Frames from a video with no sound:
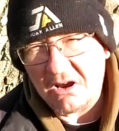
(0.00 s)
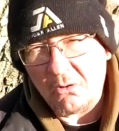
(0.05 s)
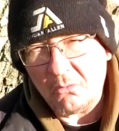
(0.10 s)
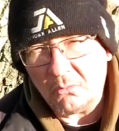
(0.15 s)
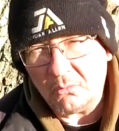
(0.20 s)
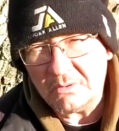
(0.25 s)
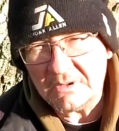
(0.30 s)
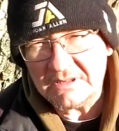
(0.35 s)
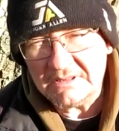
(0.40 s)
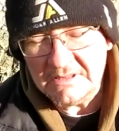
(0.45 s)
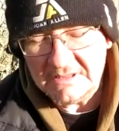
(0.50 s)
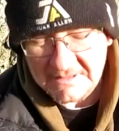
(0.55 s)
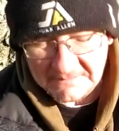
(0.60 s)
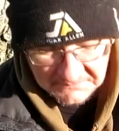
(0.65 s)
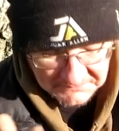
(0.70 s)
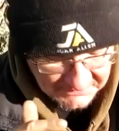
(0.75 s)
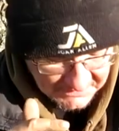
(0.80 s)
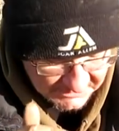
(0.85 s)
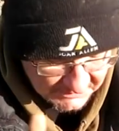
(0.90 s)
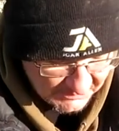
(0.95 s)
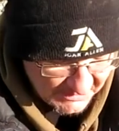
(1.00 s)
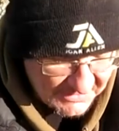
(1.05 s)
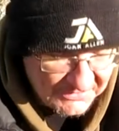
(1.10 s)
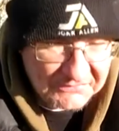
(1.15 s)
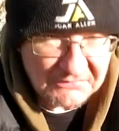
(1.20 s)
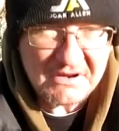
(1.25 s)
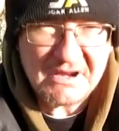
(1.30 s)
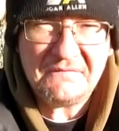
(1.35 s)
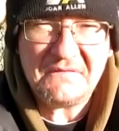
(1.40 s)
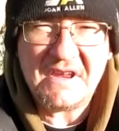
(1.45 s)
old for it to be
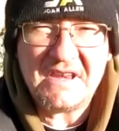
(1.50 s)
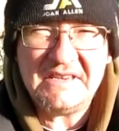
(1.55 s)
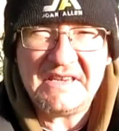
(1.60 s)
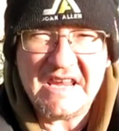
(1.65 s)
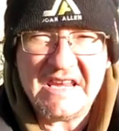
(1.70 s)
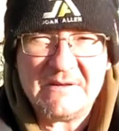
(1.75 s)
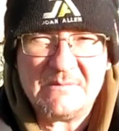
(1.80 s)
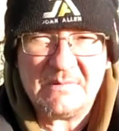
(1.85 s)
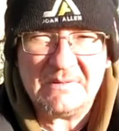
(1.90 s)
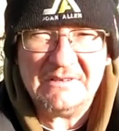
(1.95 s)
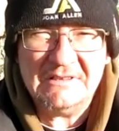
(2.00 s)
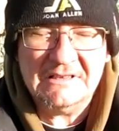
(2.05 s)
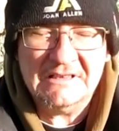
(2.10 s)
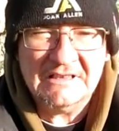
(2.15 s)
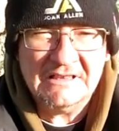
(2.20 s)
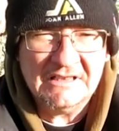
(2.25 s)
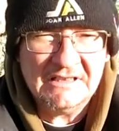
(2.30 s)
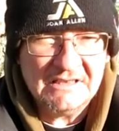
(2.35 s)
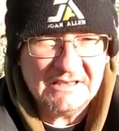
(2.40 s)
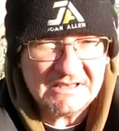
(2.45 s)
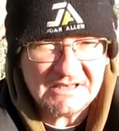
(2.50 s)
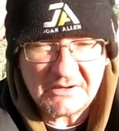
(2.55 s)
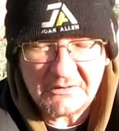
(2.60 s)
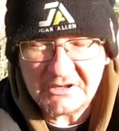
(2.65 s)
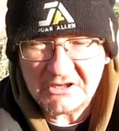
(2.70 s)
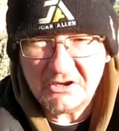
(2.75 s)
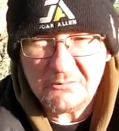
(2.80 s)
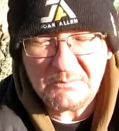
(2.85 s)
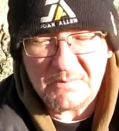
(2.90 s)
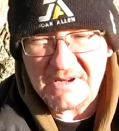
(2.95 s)
3 feet deep. So
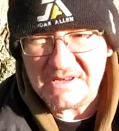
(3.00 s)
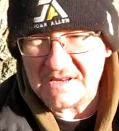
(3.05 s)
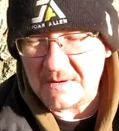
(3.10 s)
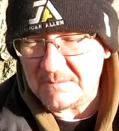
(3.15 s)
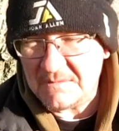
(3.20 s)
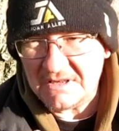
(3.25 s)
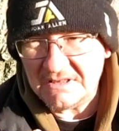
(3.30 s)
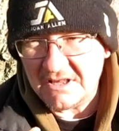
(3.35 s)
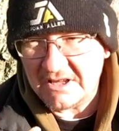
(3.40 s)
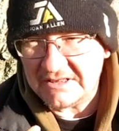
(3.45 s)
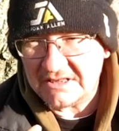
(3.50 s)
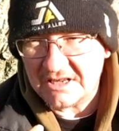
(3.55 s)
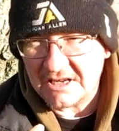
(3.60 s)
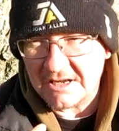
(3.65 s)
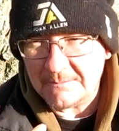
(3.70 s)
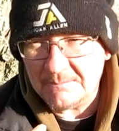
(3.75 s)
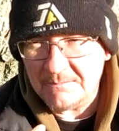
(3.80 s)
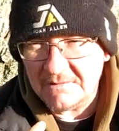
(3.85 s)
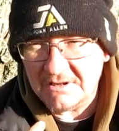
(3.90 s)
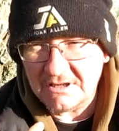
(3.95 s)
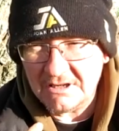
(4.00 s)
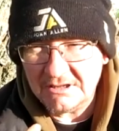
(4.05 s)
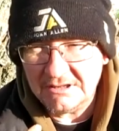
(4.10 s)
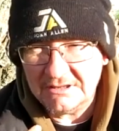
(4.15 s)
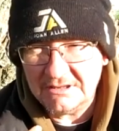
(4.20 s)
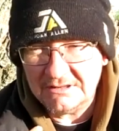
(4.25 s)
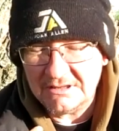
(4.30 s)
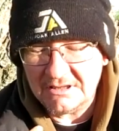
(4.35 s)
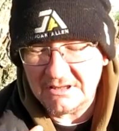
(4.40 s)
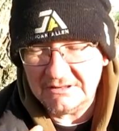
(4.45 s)
it could be something like an
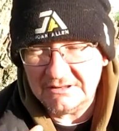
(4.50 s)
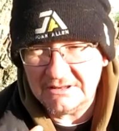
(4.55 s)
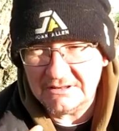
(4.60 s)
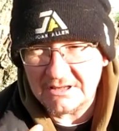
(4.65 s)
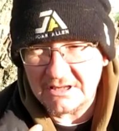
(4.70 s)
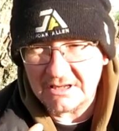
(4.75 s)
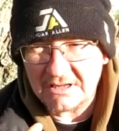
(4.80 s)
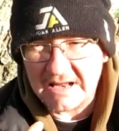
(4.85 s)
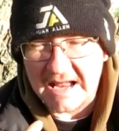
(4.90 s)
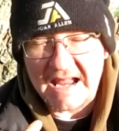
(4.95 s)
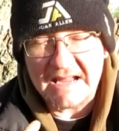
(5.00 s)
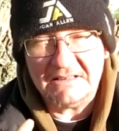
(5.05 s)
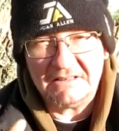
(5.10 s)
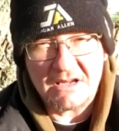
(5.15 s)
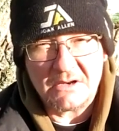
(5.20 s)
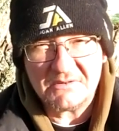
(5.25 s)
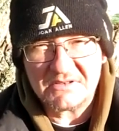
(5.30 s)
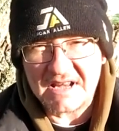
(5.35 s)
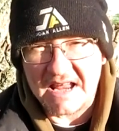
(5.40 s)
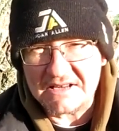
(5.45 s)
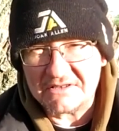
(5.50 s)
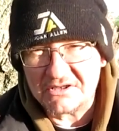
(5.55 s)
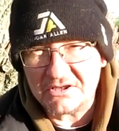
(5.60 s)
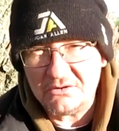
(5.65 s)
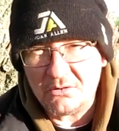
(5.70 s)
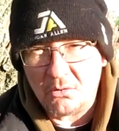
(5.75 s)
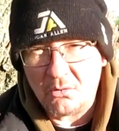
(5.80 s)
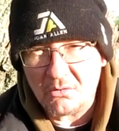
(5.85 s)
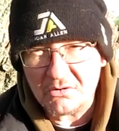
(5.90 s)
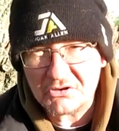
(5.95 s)

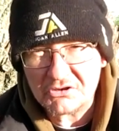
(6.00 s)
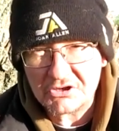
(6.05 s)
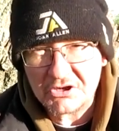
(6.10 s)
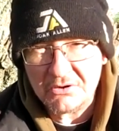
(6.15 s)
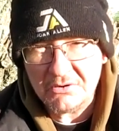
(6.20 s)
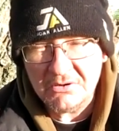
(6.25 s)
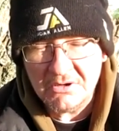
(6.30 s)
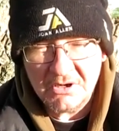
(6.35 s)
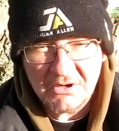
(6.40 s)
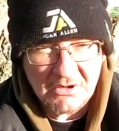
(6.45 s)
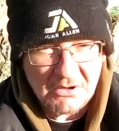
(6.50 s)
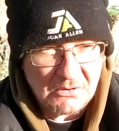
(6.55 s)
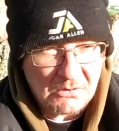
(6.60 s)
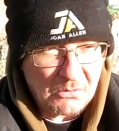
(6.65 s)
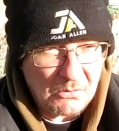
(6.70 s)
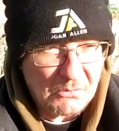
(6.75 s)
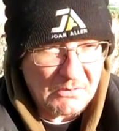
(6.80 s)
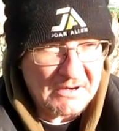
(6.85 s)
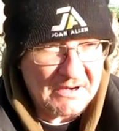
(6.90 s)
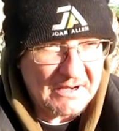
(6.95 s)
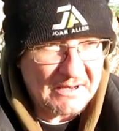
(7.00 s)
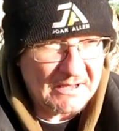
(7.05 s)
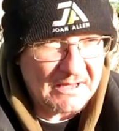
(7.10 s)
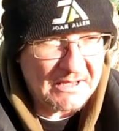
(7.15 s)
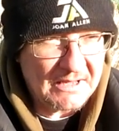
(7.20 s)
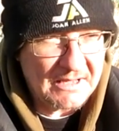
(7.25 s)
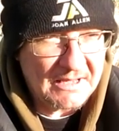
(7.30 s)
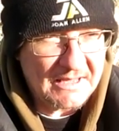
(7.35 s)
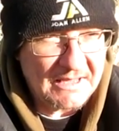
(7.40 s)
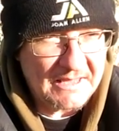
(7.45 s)
Anglo-Saxon horseshoe, or
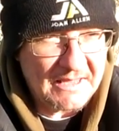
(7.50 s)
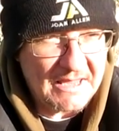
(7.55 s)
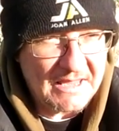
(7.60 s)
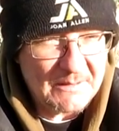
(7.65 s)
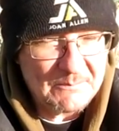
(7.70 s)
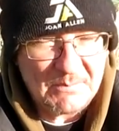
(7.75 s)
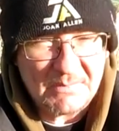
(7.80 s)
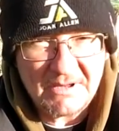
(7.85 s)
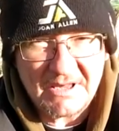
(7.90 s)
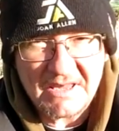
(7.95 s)
a